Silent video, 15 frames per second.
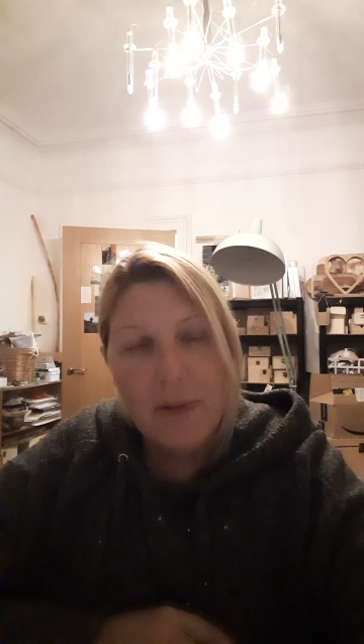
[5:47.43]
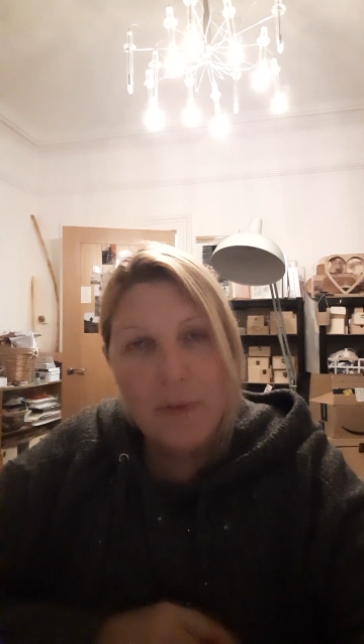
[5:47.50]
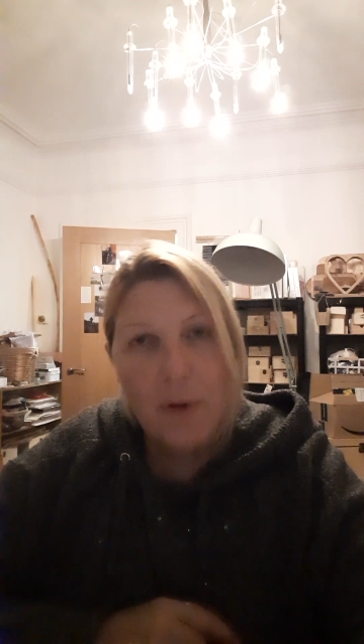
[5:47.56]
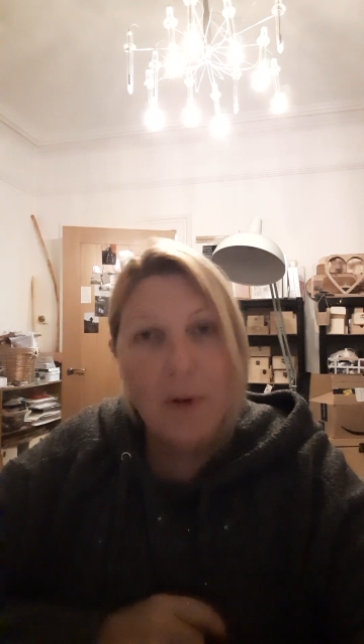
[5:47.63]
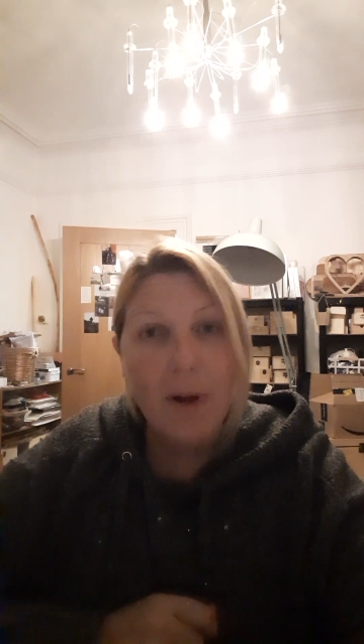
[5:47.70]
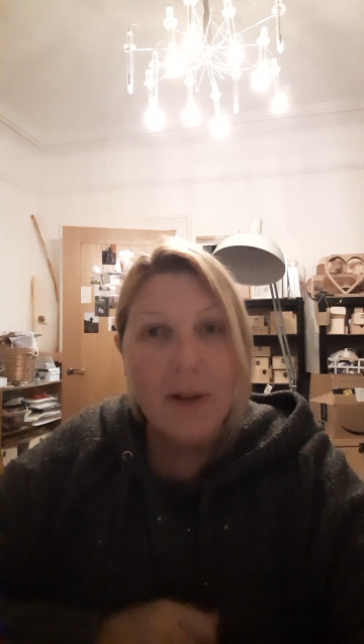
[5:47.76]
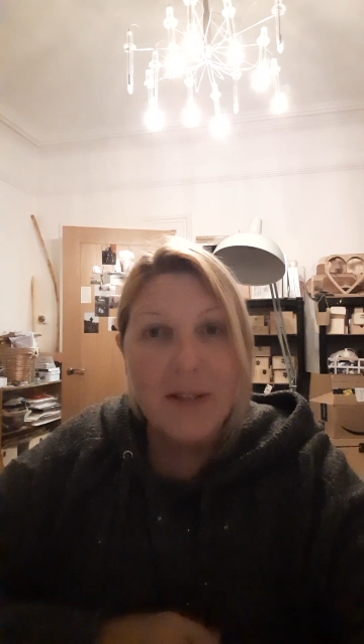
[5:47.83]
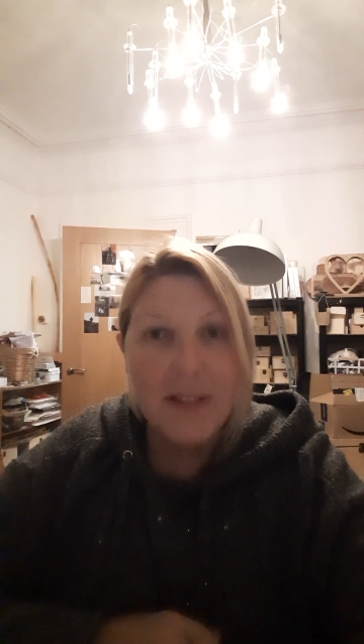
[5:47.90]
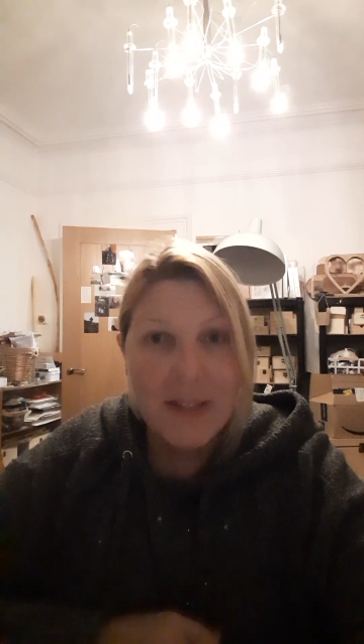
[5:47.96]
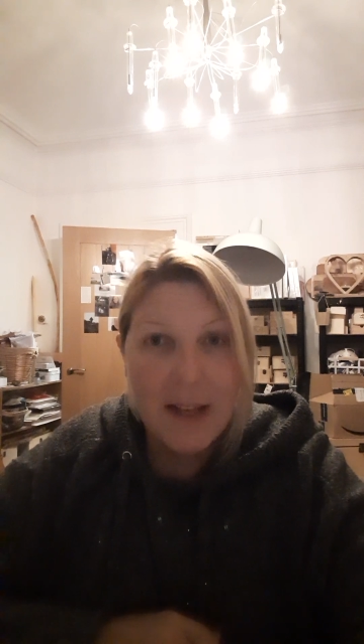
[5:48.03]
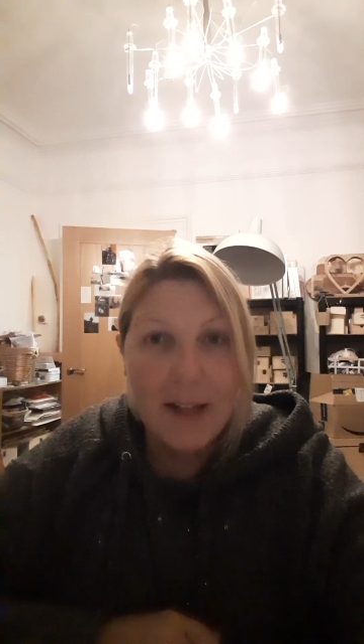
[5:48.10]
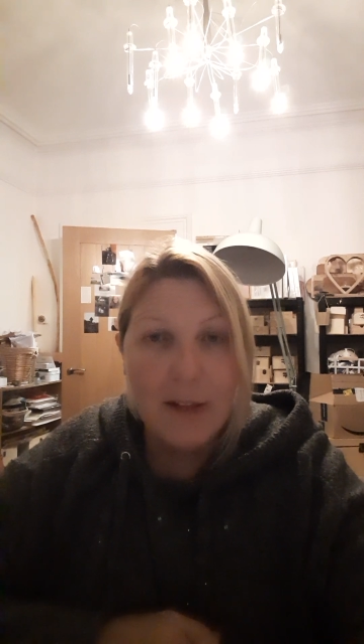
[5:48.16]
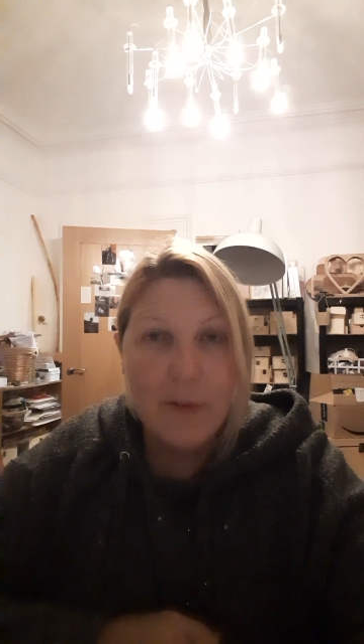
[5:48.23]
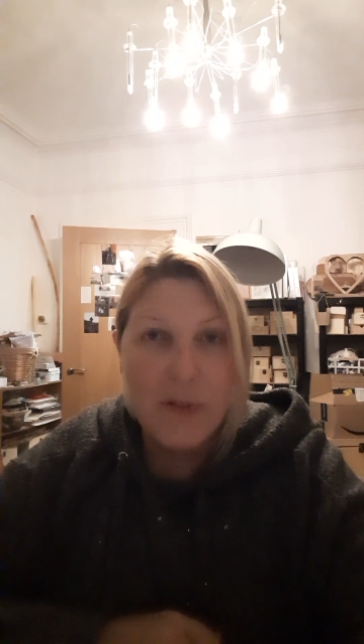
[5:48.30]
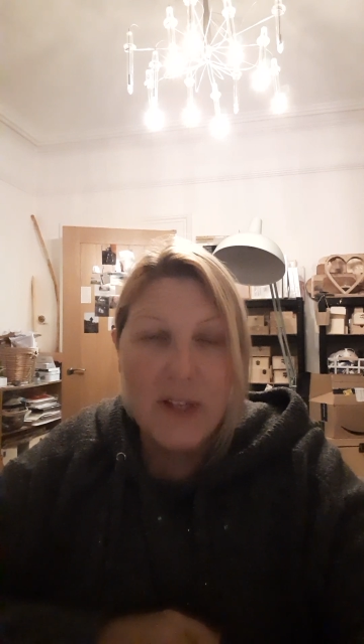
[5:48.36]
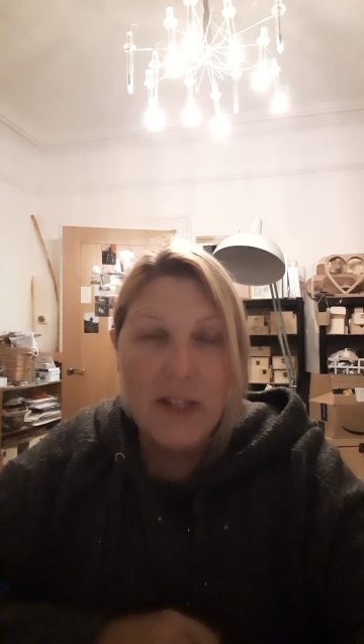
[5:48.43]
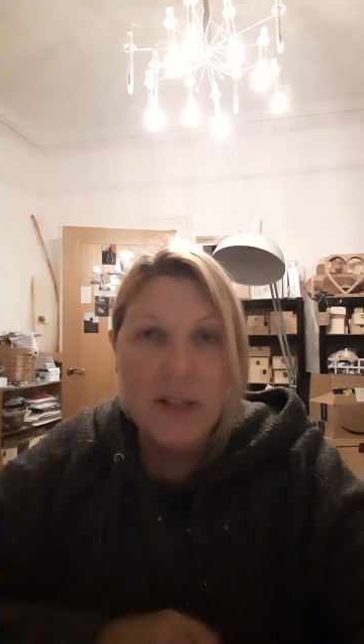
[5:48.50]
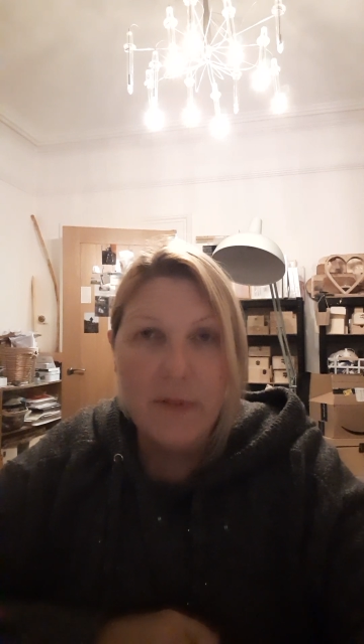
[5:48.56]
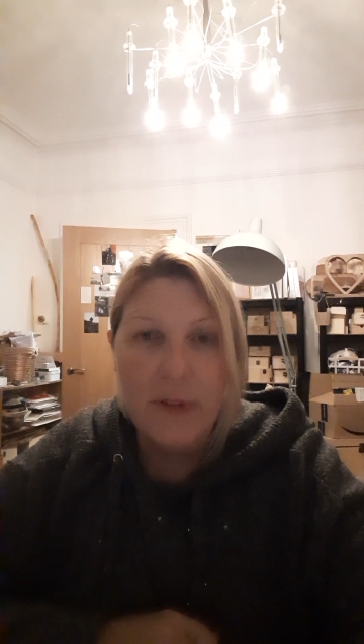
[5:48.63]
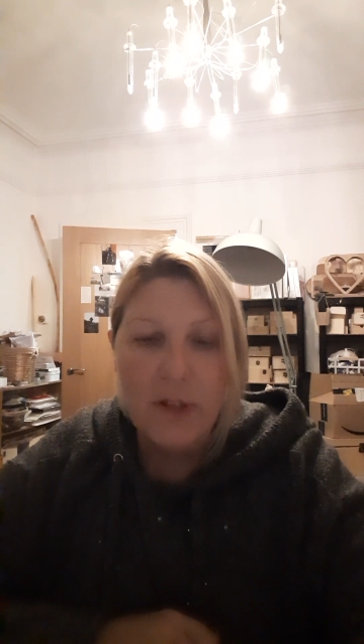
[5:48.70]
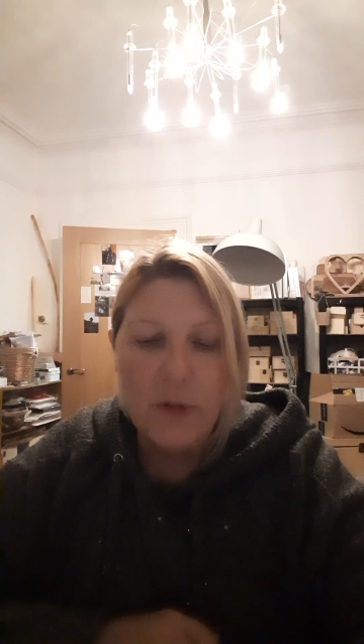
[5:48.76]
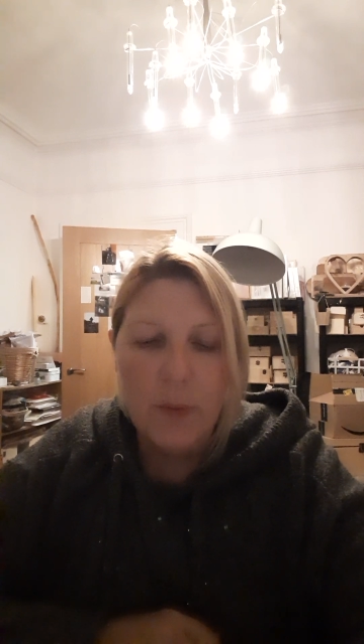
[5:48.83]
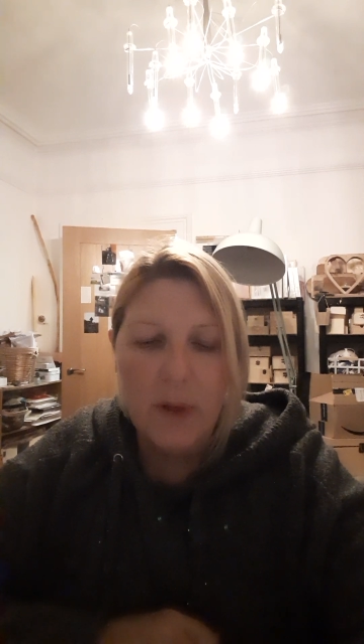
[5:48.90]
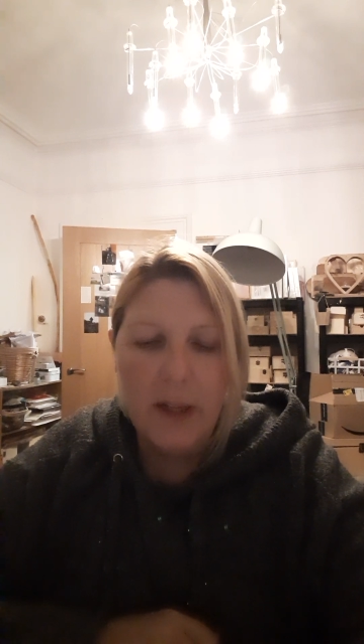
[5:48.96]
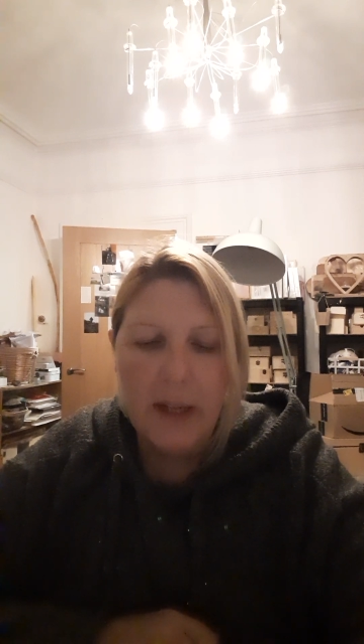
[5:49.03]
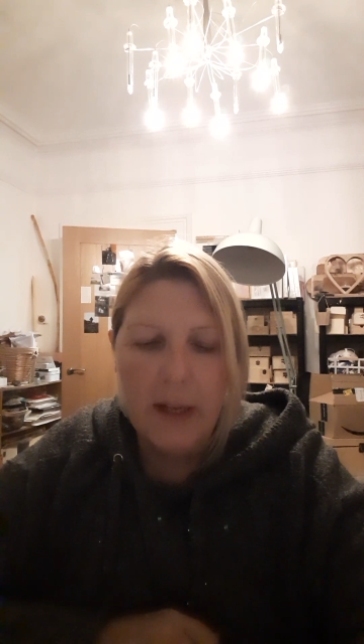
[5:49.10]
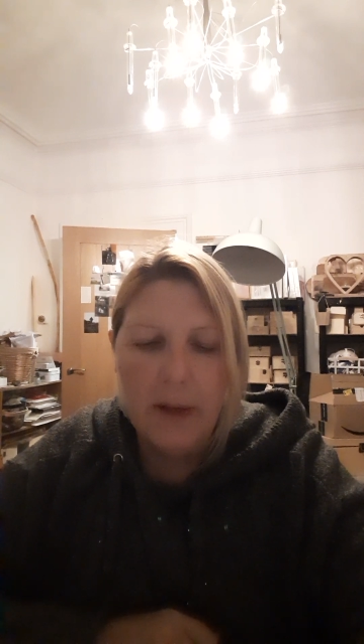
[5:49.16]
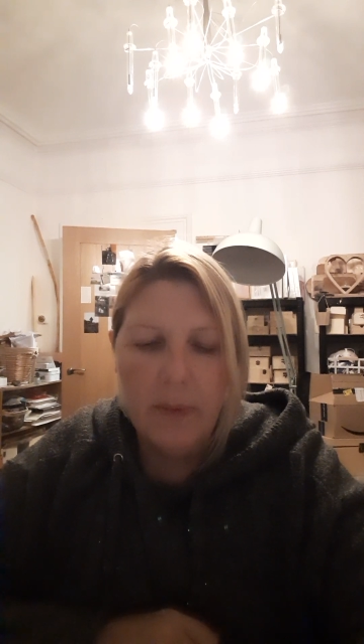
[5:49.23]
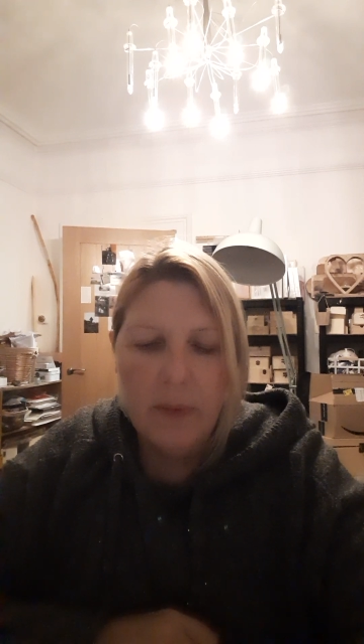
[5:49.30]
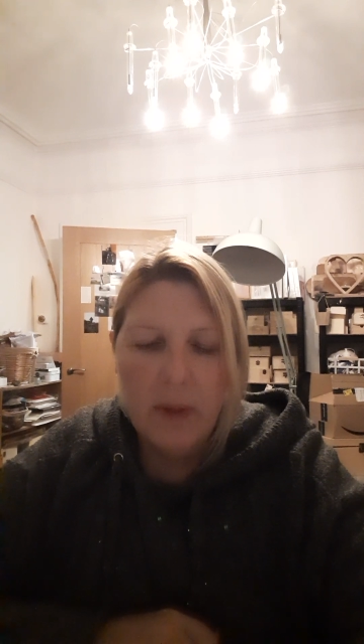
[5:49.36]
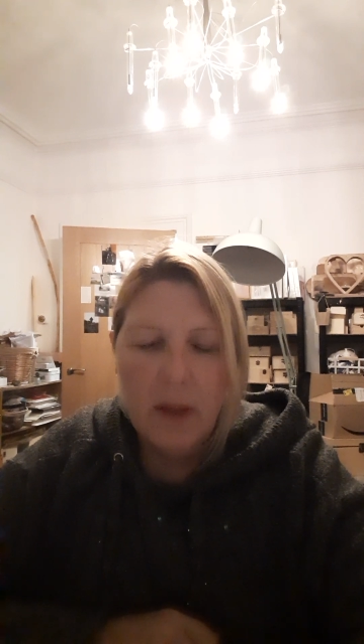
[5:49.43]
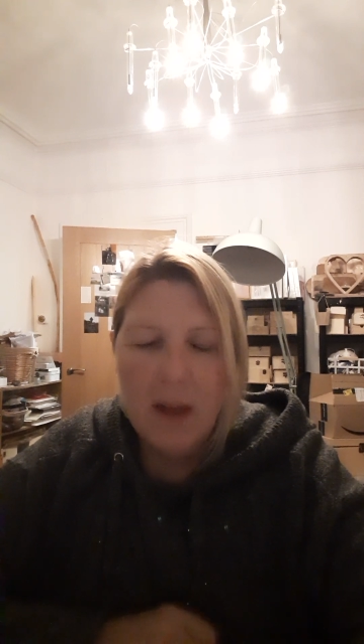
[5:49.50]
for ourselves individually